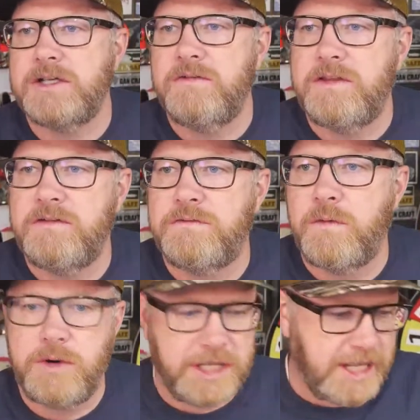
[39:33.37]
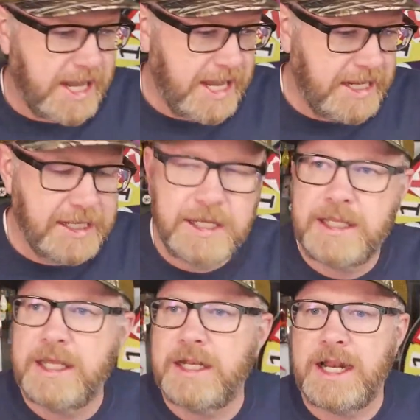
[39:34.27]
of the 48
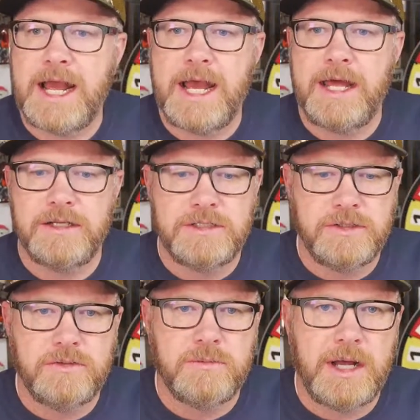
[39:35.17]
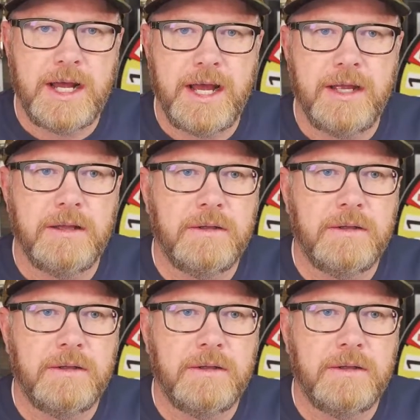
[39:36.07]
and get it added to my